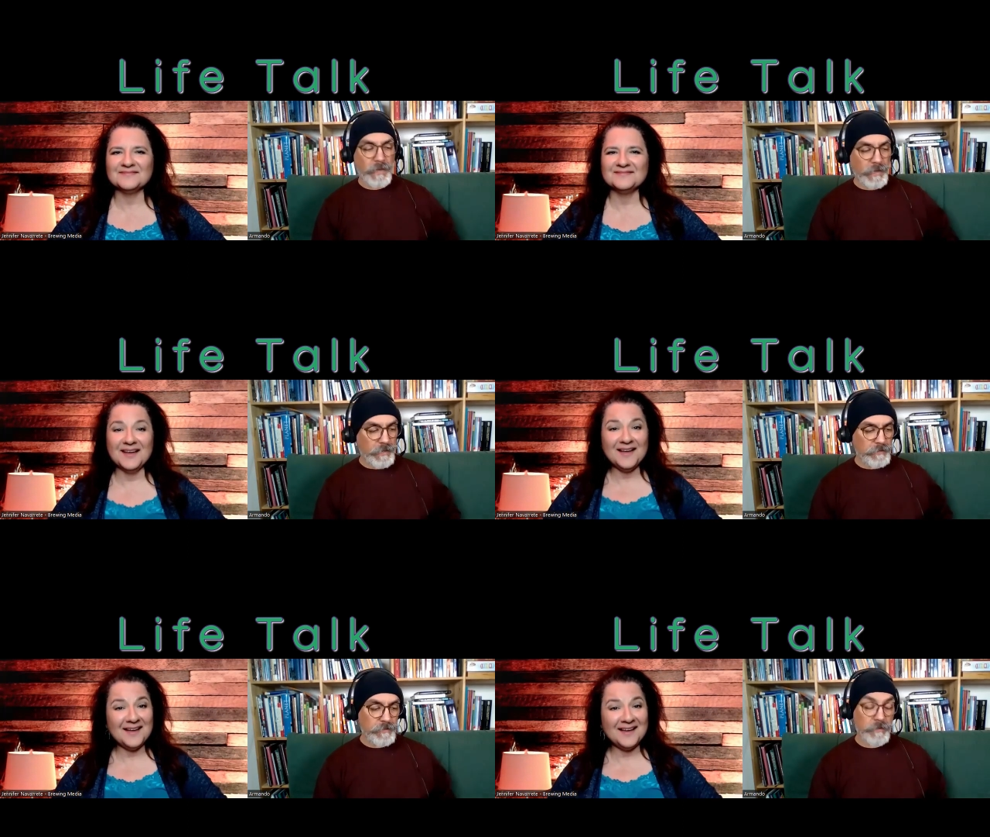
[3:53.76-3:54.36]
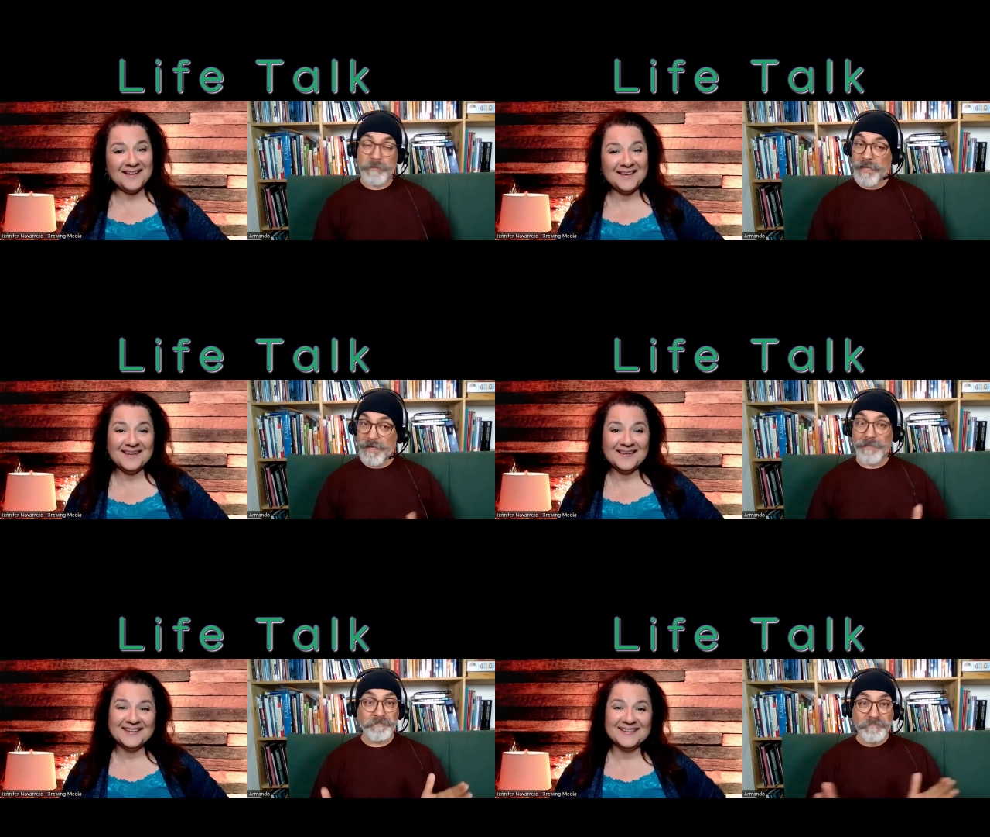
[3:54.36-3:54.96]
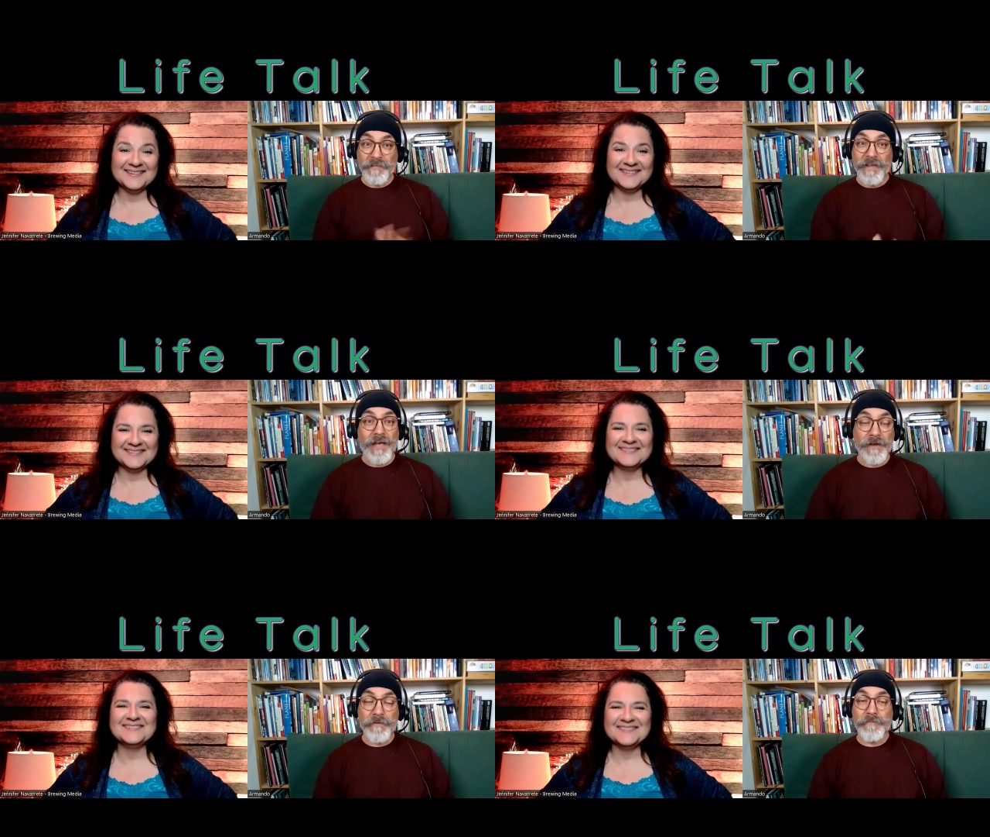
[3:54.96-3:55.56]
Speaker 1: and ah. uh, yeah
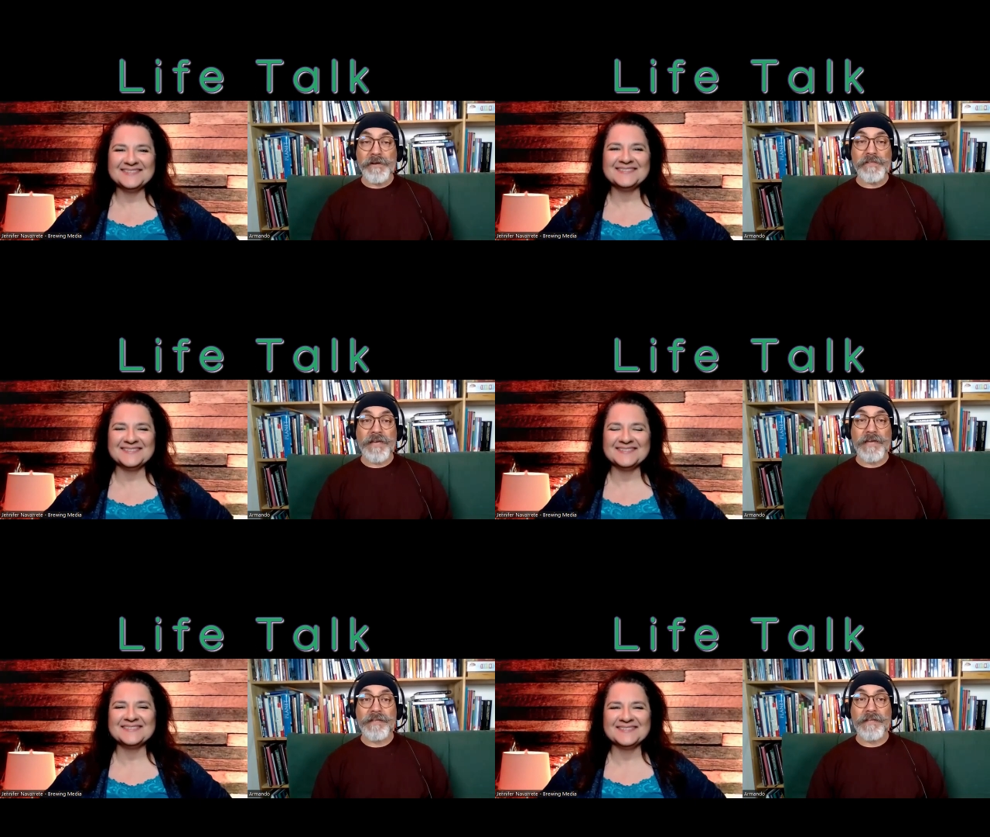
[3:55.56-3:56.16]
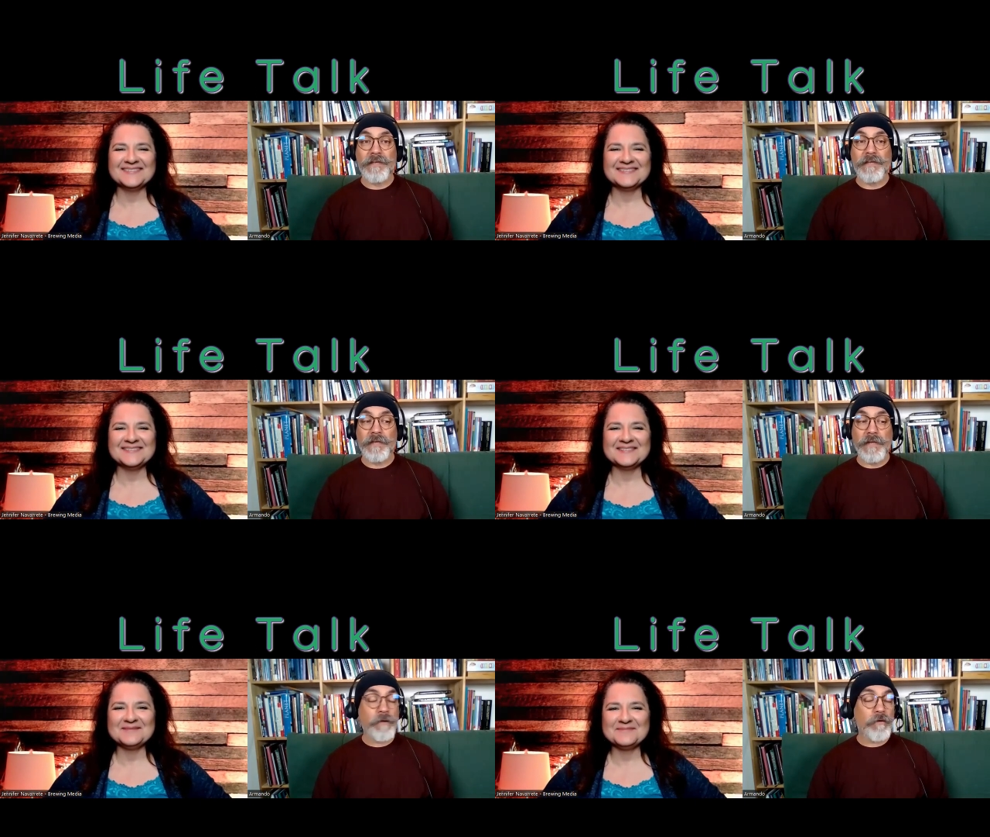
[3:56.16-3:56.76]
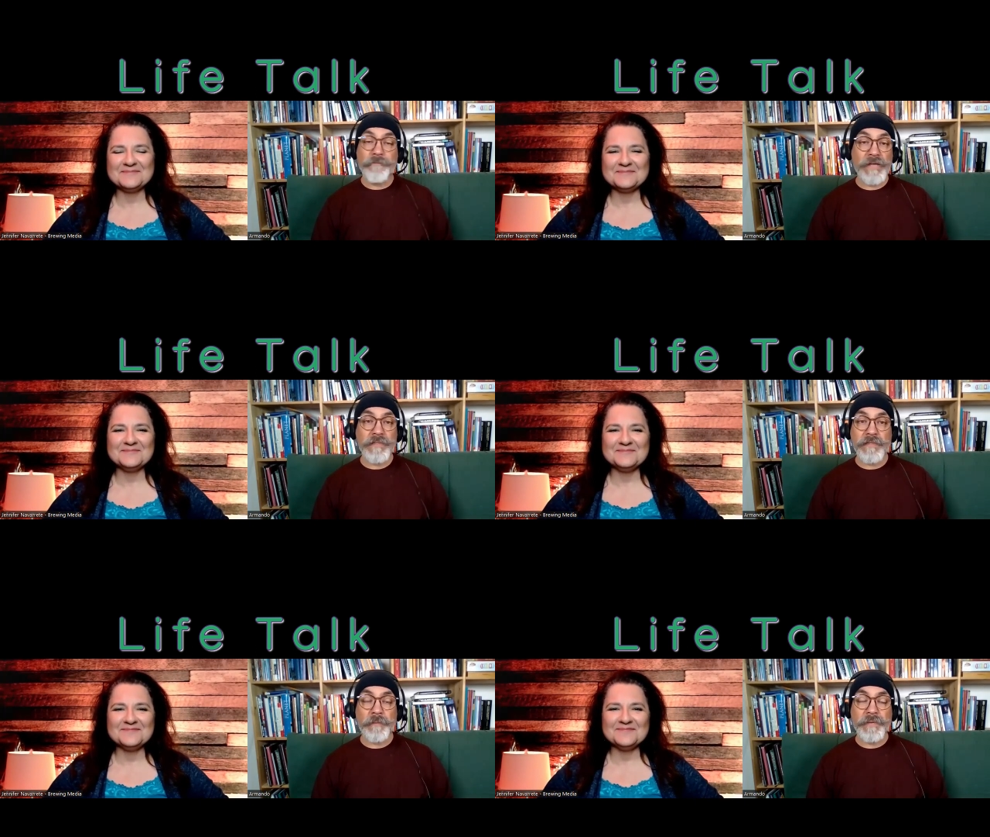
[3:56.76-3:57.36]
i'm very excited and, and, i'm
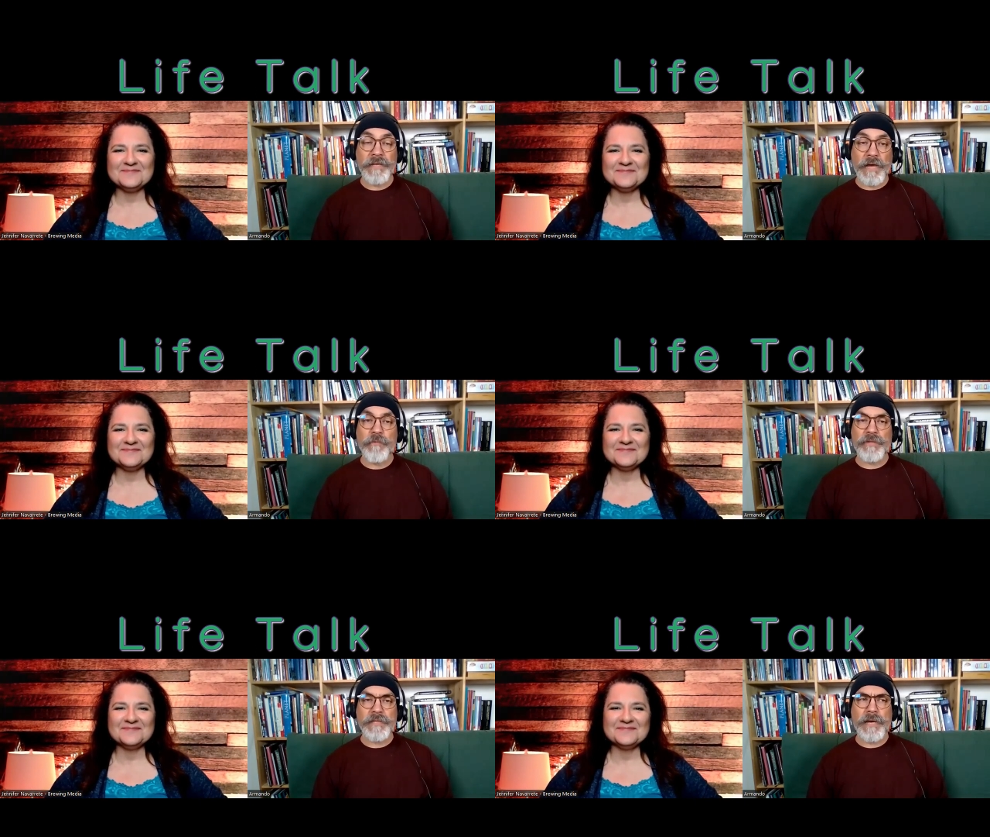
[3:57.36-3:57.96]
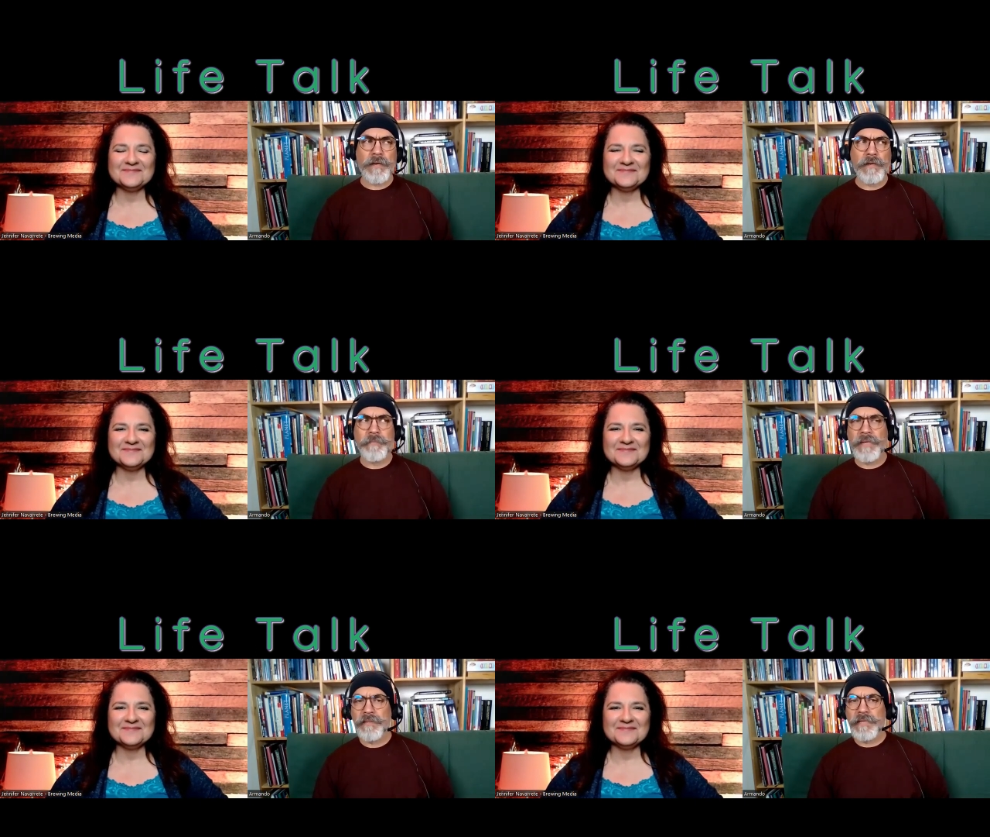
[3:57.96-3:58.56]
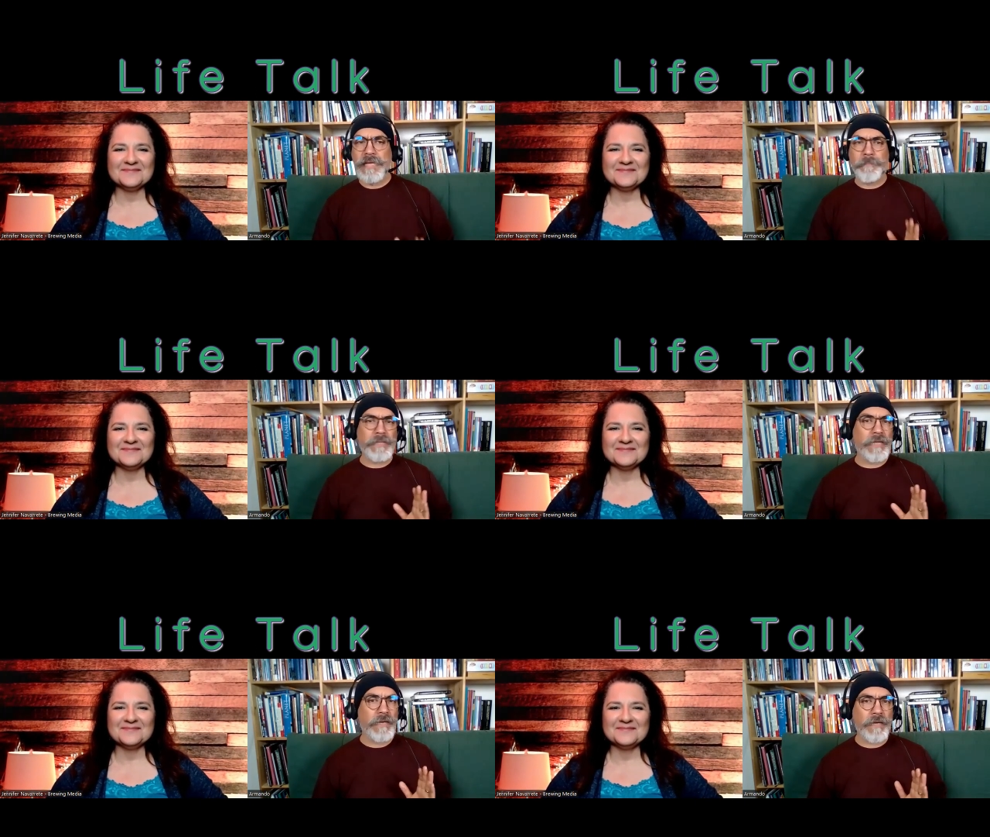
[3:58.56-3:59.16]
convinced i mean i was a little bit
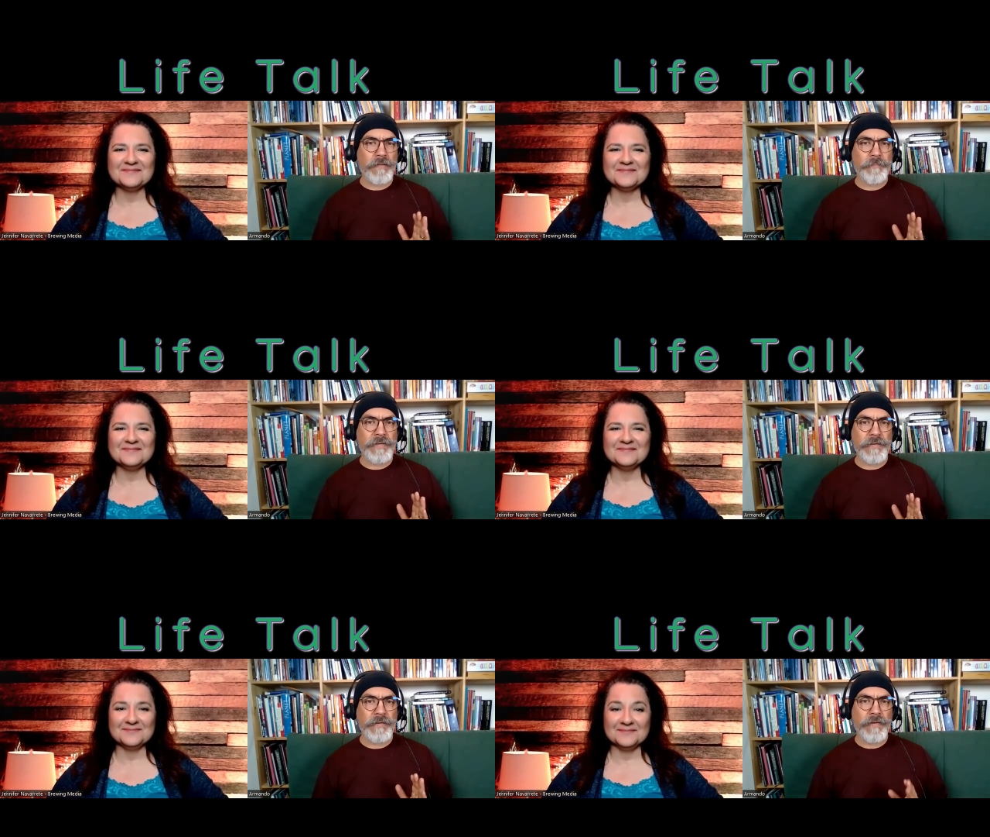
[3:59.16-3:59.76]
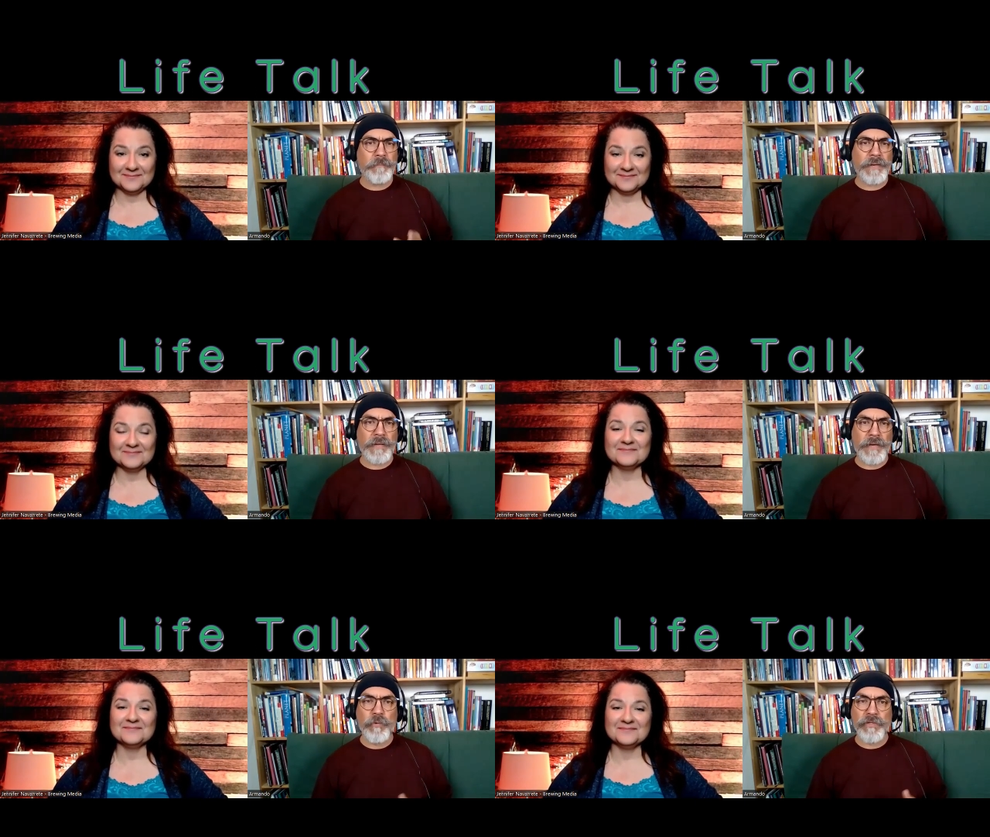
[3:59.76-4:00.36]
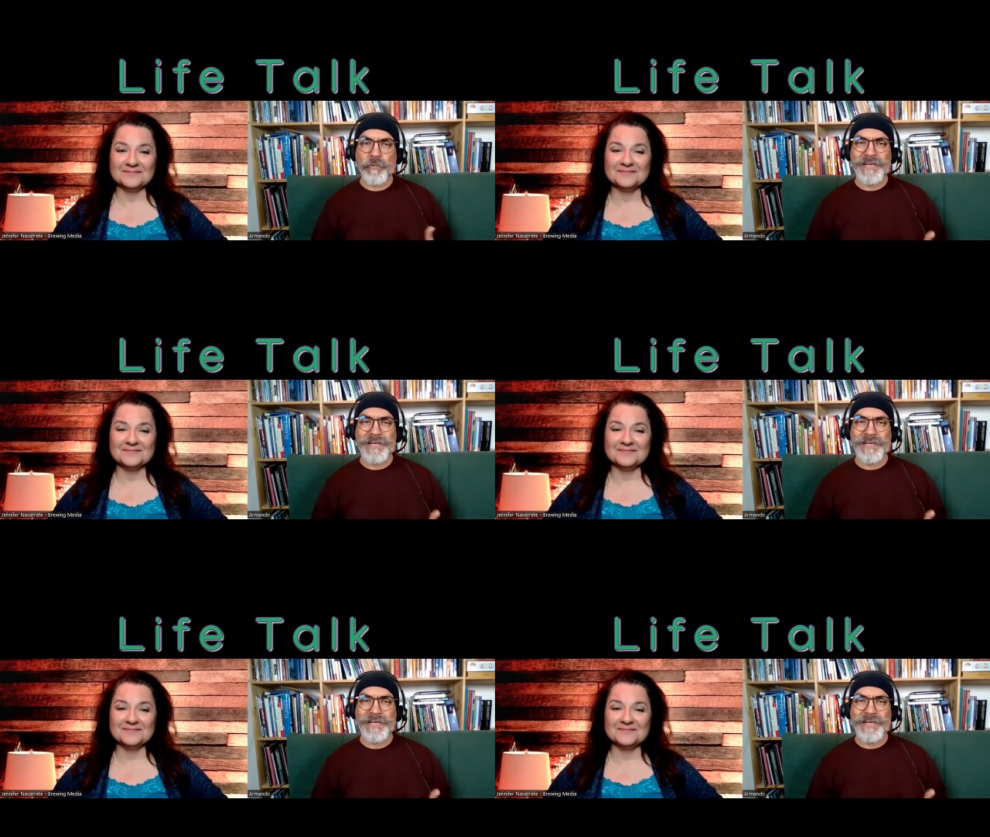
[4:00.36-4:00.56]
skeptic at the beginning but i was